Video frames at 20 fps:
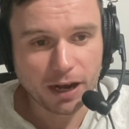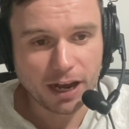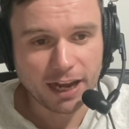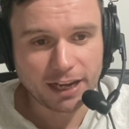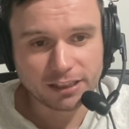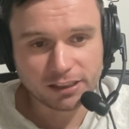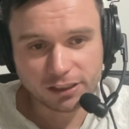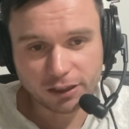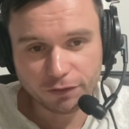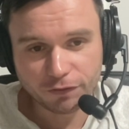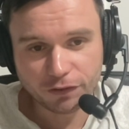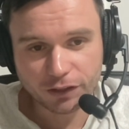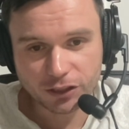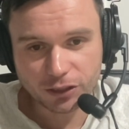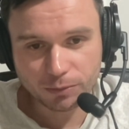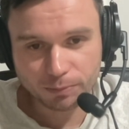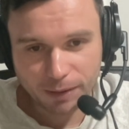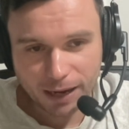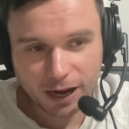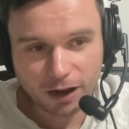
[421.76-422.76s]
Enzo
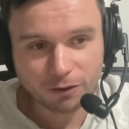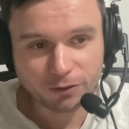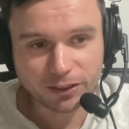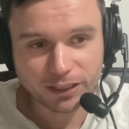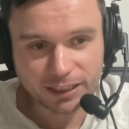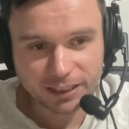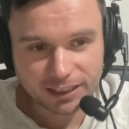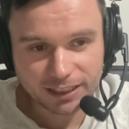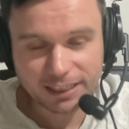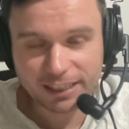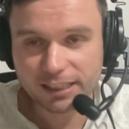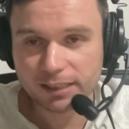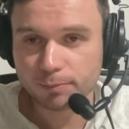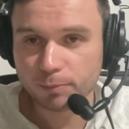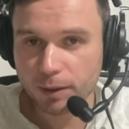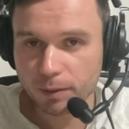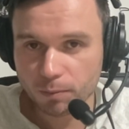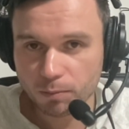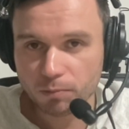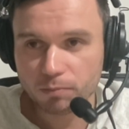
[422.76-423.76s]
Fittipaldi has
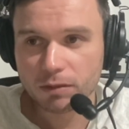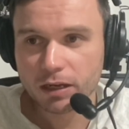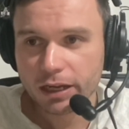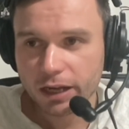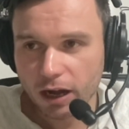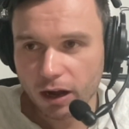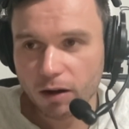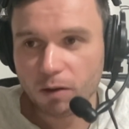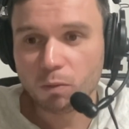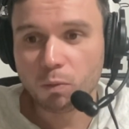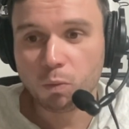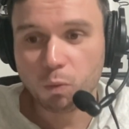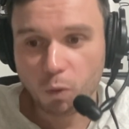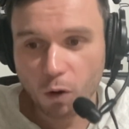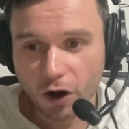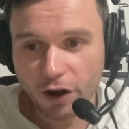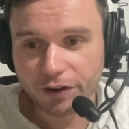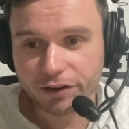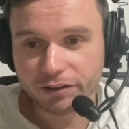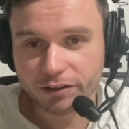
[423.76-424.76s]
been
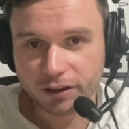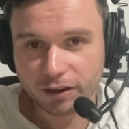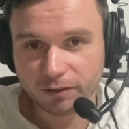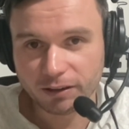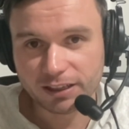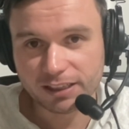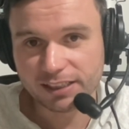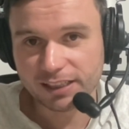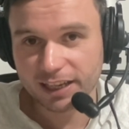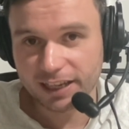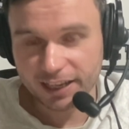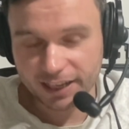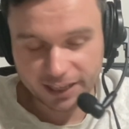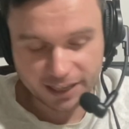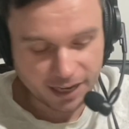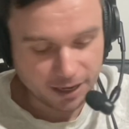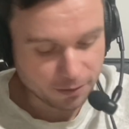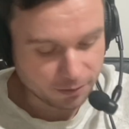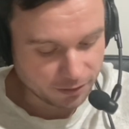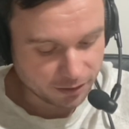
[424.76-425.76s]
I'm going to say it
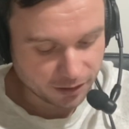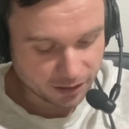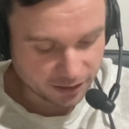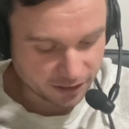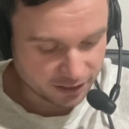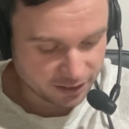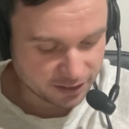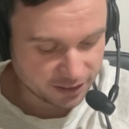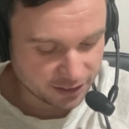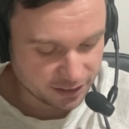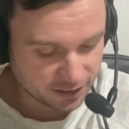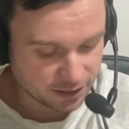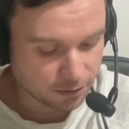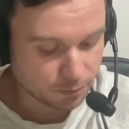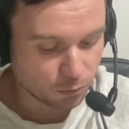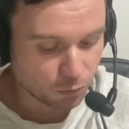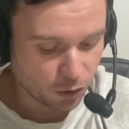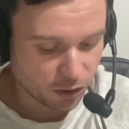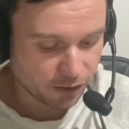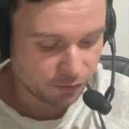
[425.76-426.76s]
again,
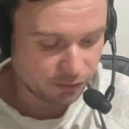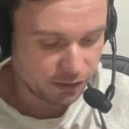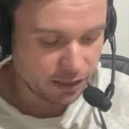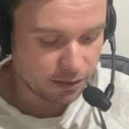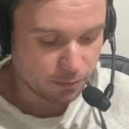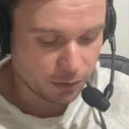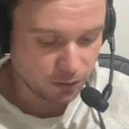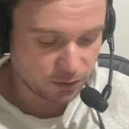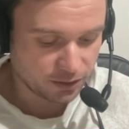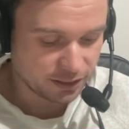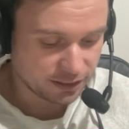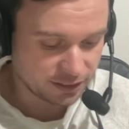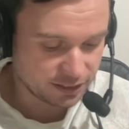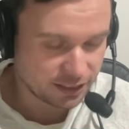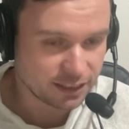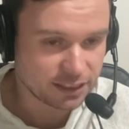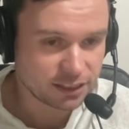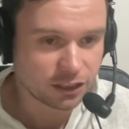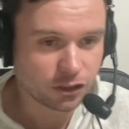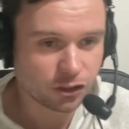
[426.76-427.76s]
one of the most
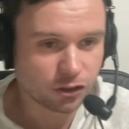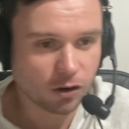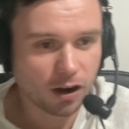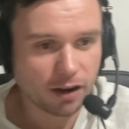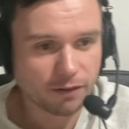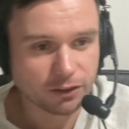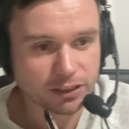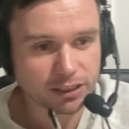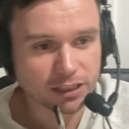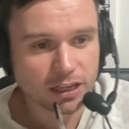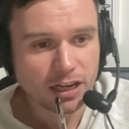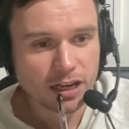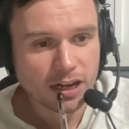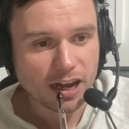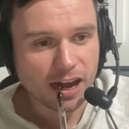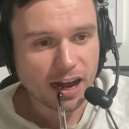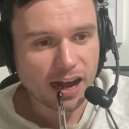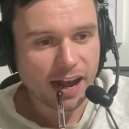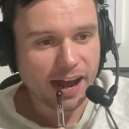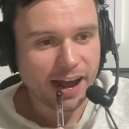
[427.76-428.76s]
consistent drivers
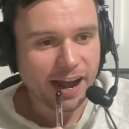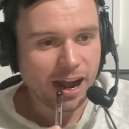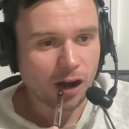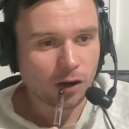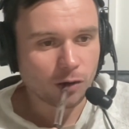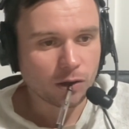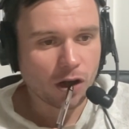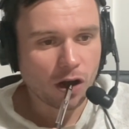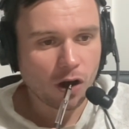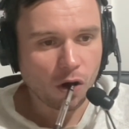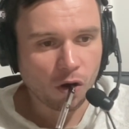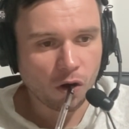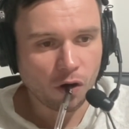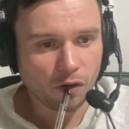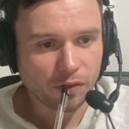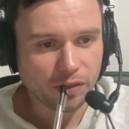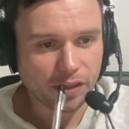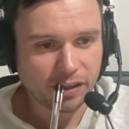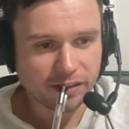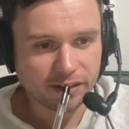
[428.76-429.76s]
out
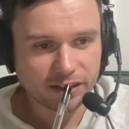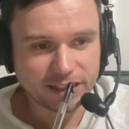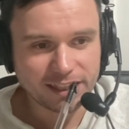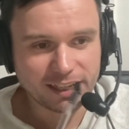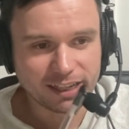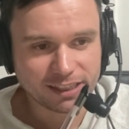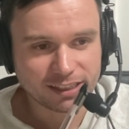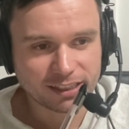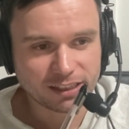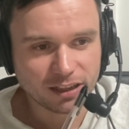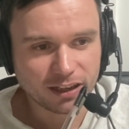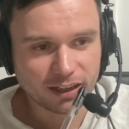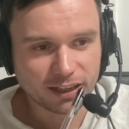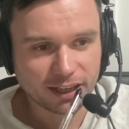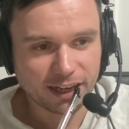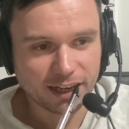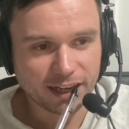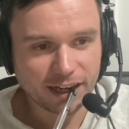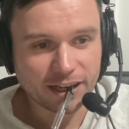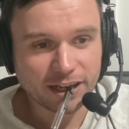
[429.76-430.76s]
on the
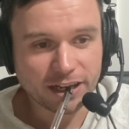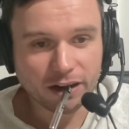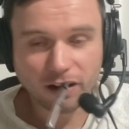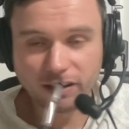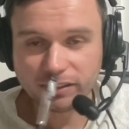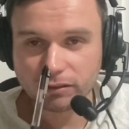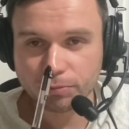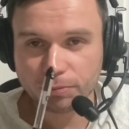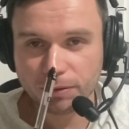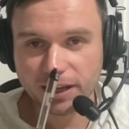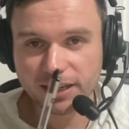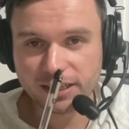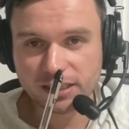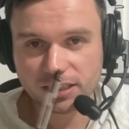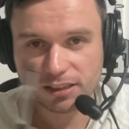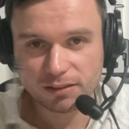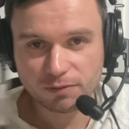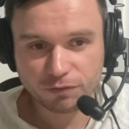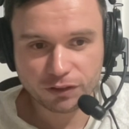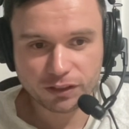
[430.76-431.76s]
circuit. 9th
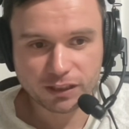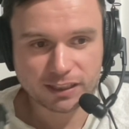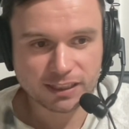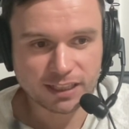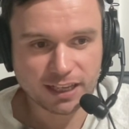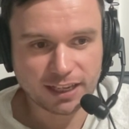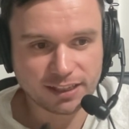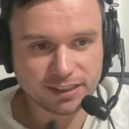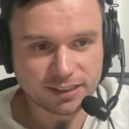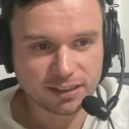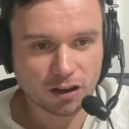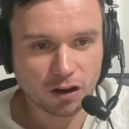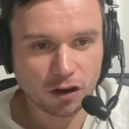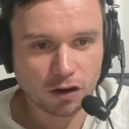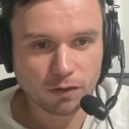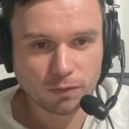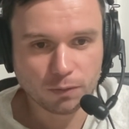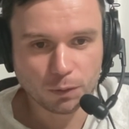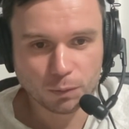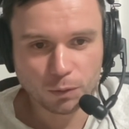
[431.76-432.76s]
place for the test
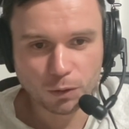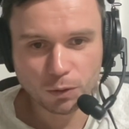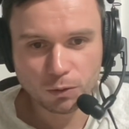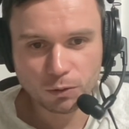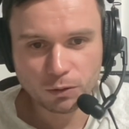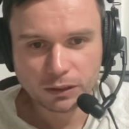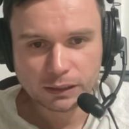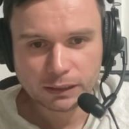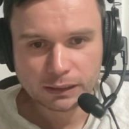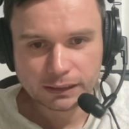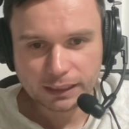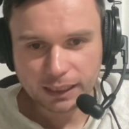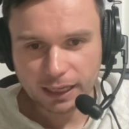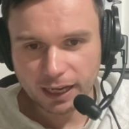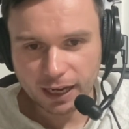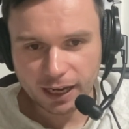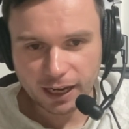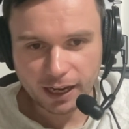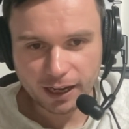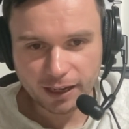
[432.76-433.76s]
overall,
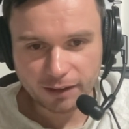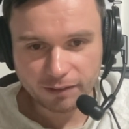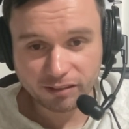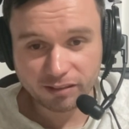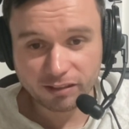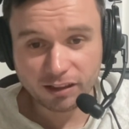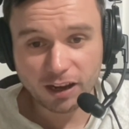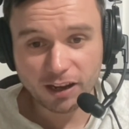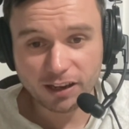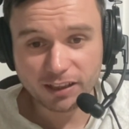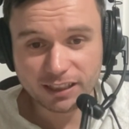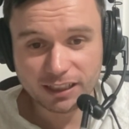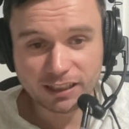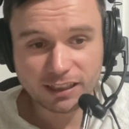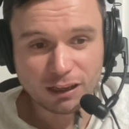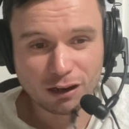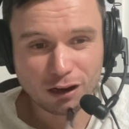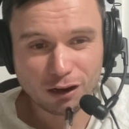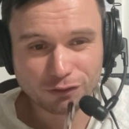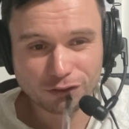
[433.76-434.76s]
3rd in
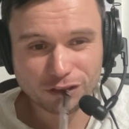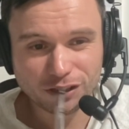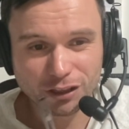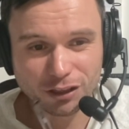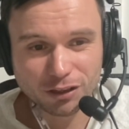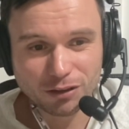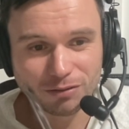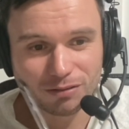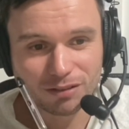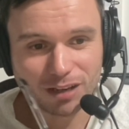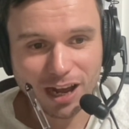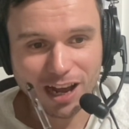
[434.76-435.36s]
the afternoon,